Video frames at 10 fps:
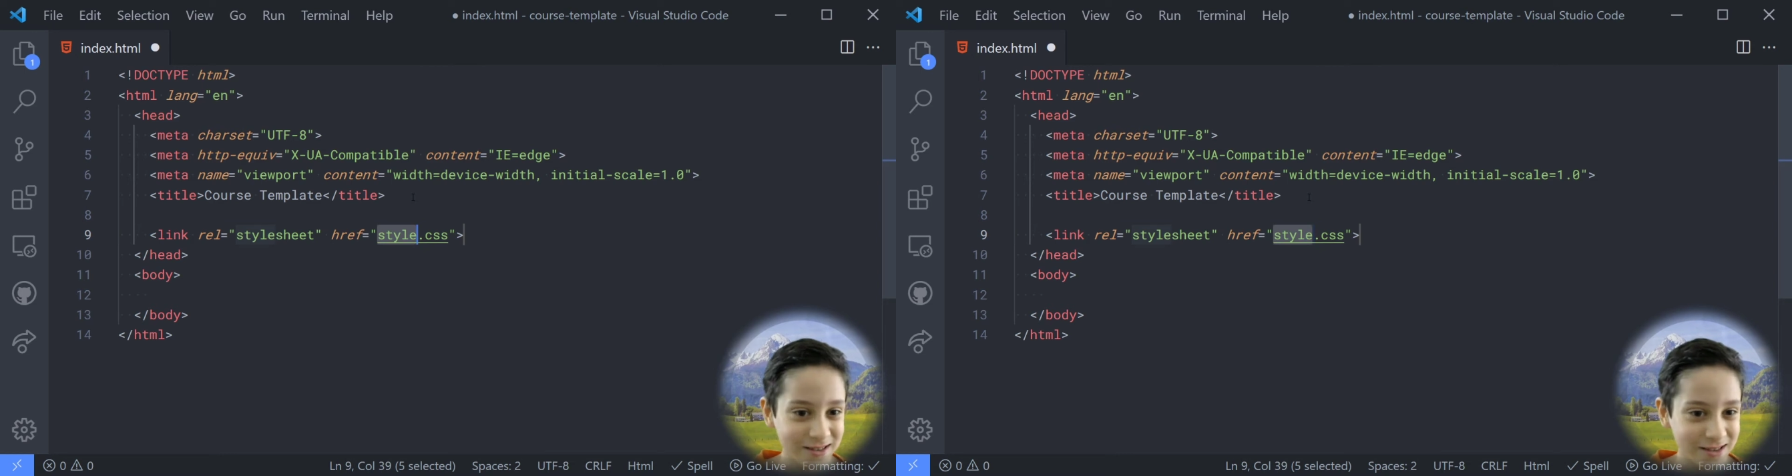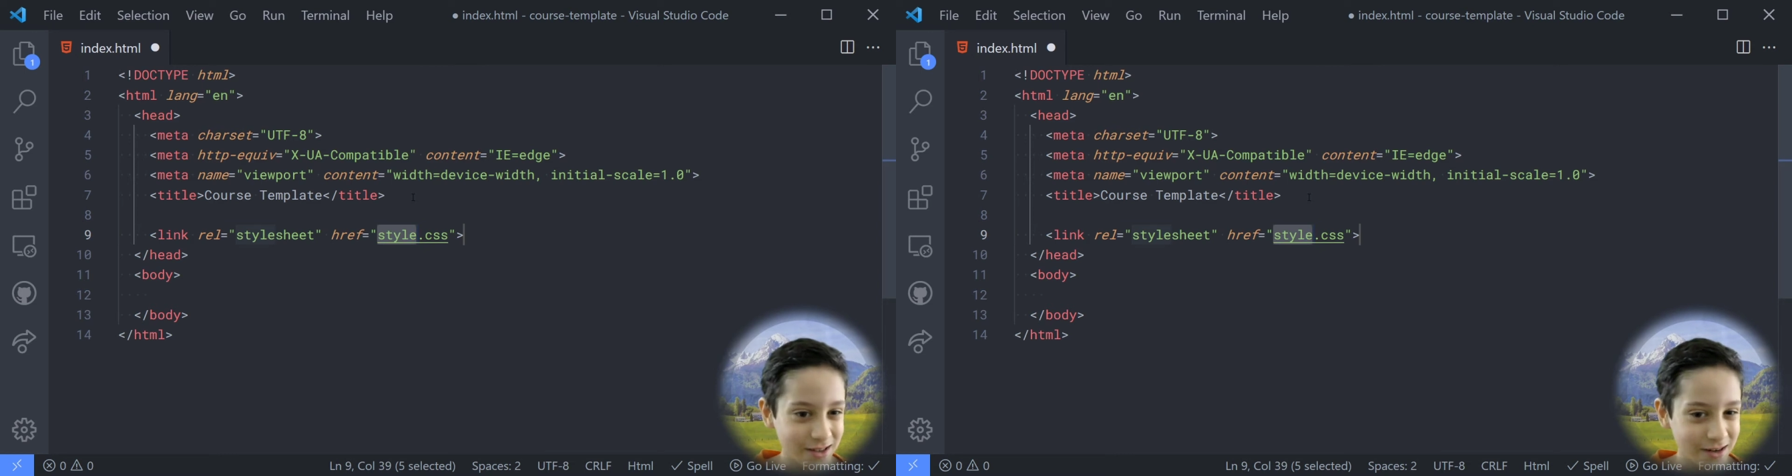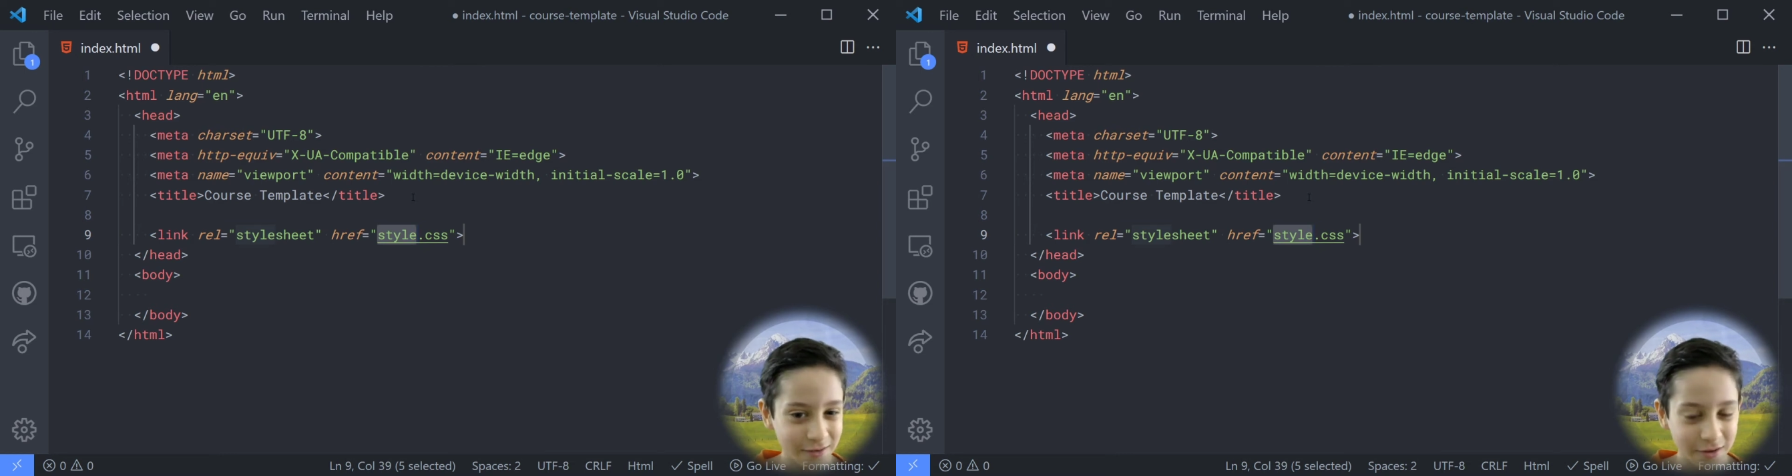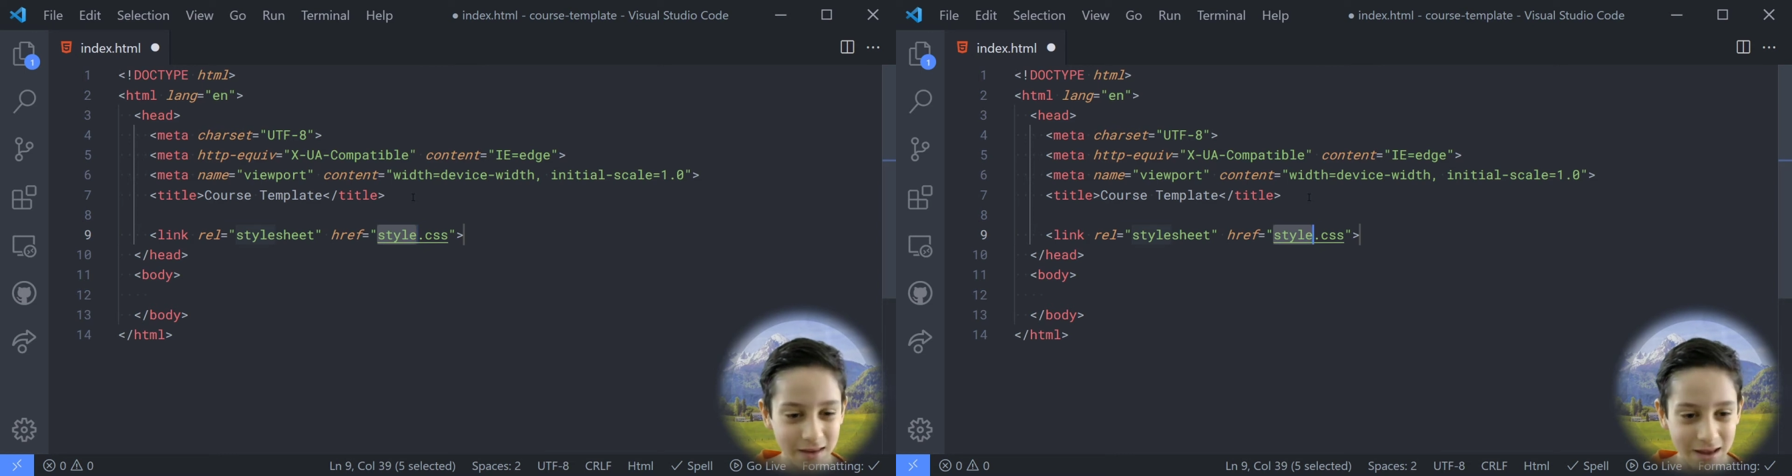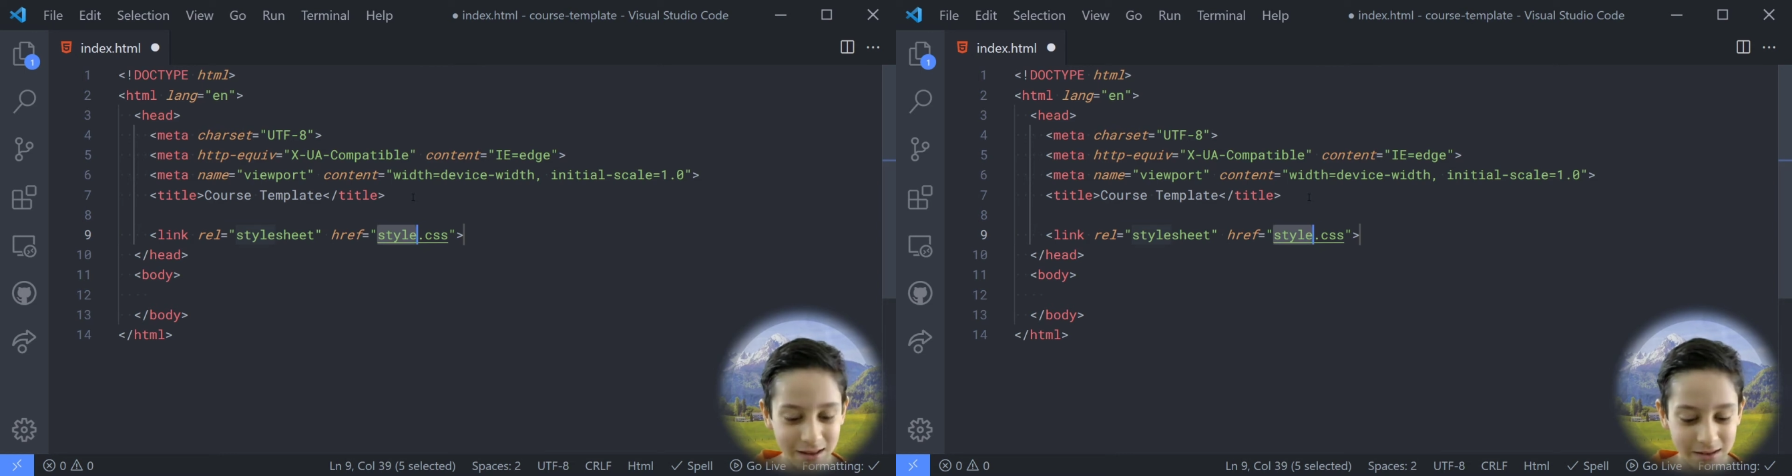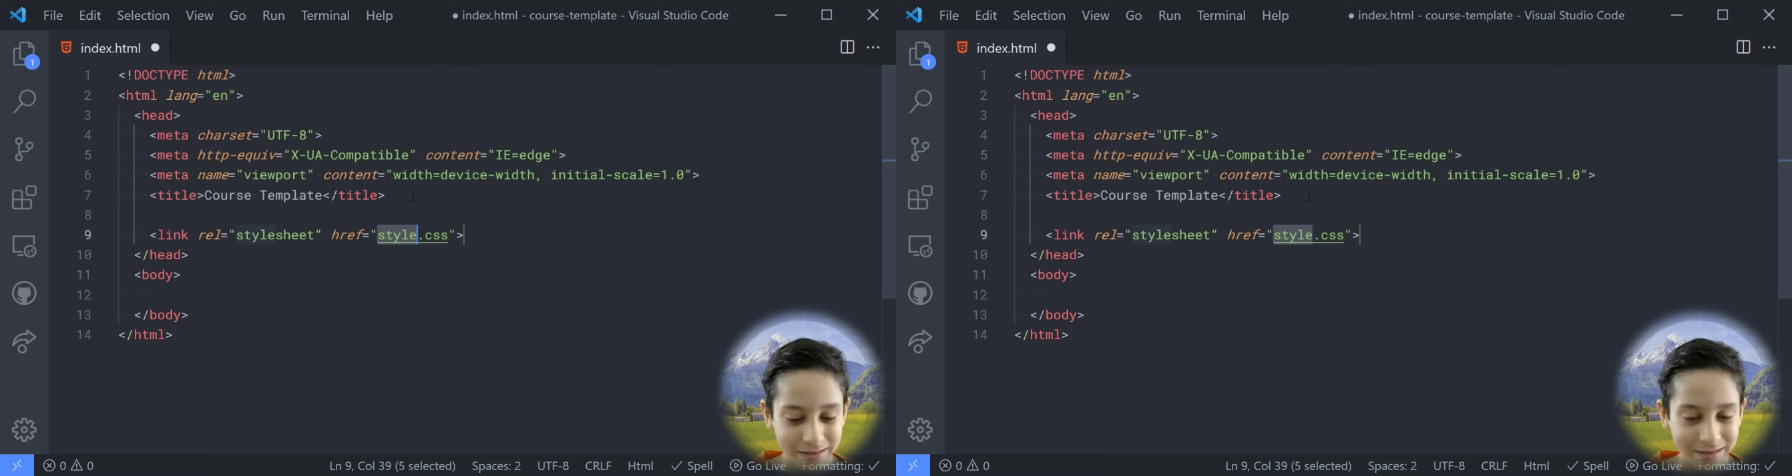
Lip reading: there you get it.